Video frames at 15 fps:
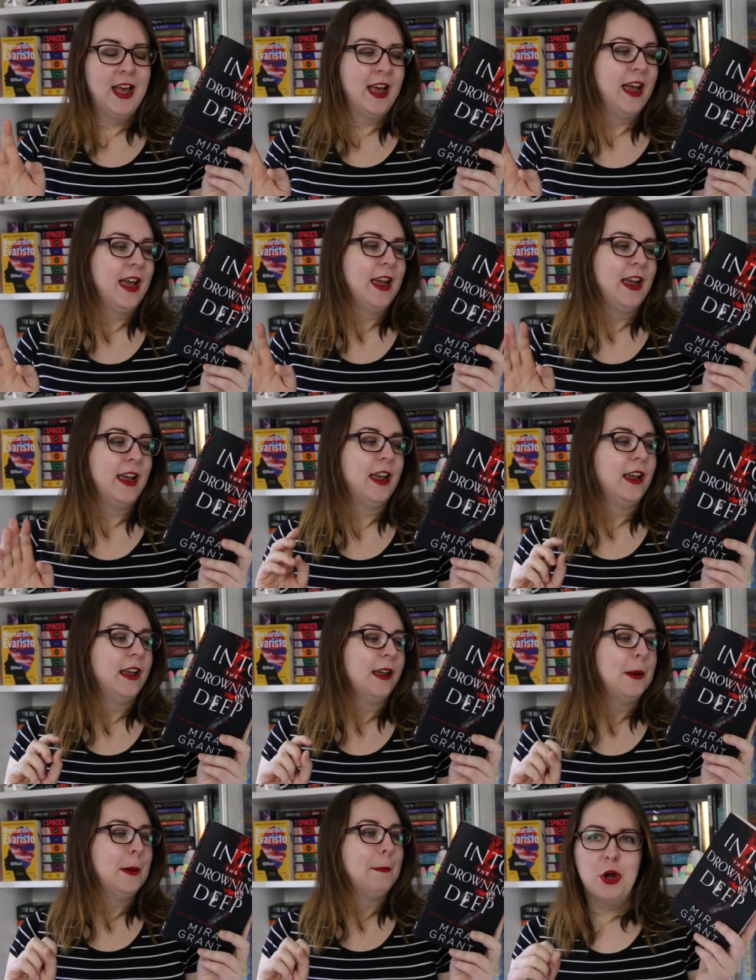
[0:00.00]

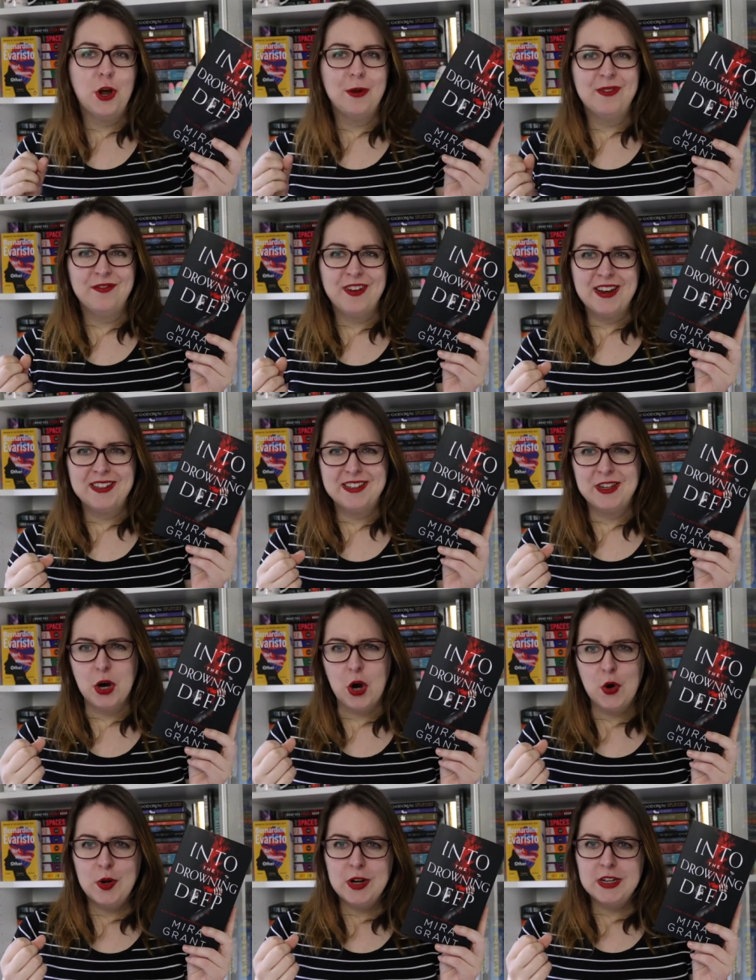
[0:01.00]
a urban fantasy
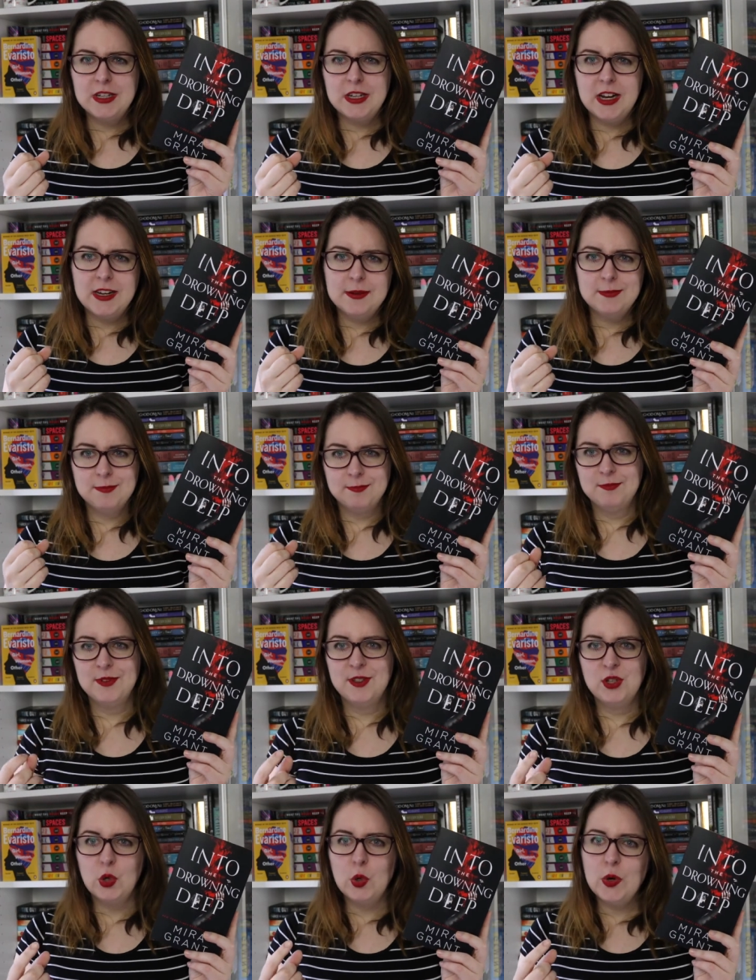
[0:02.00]
horror type
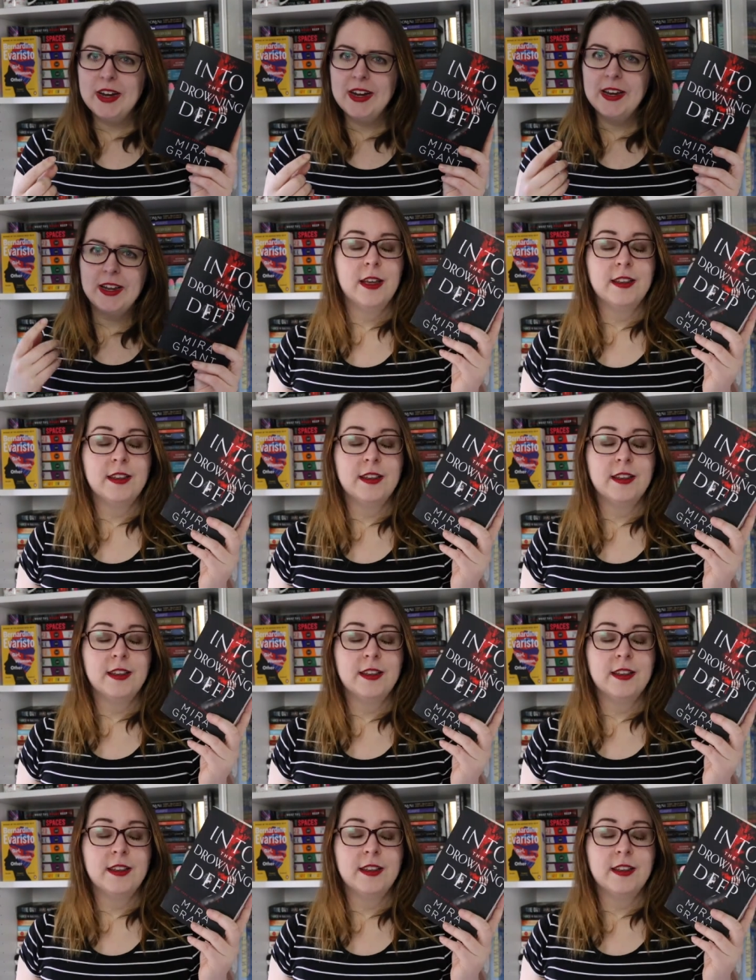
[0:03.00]
story.